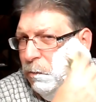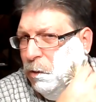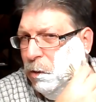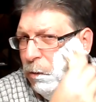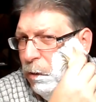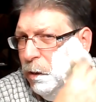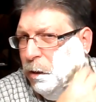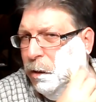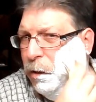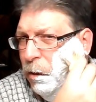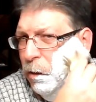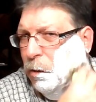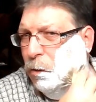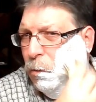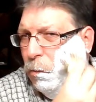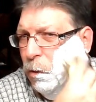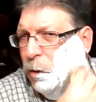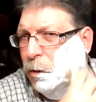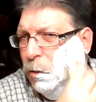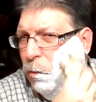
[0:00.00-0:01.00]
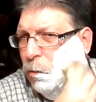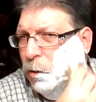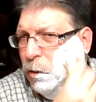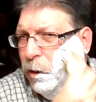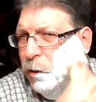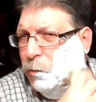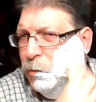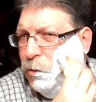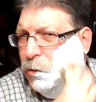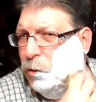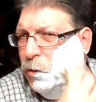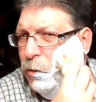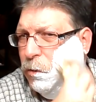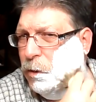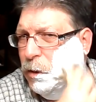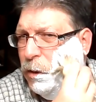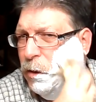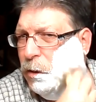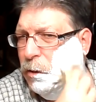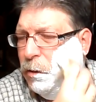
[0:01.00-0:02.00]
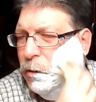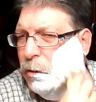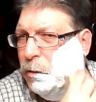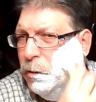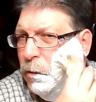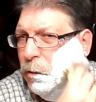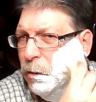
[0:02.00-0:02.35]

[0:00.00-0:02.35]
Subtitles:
Even though I didn't know what in the world I was doing.